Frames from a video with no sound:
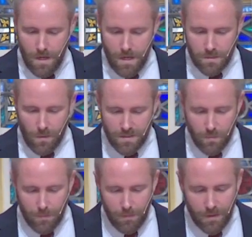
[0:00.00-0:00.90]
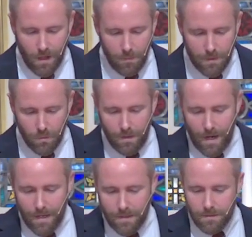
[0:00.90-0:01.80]
So, as we become
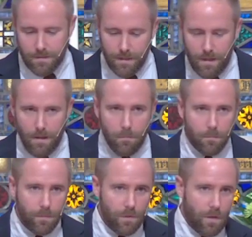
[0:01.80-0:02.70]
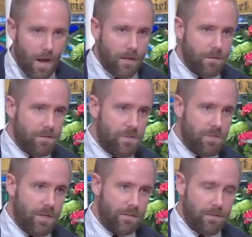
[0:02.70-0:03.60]
united to him, united to
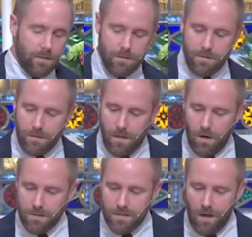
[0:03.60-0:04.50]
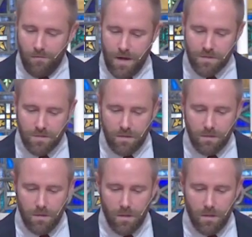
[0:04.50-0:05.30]
Jesus in our salvation,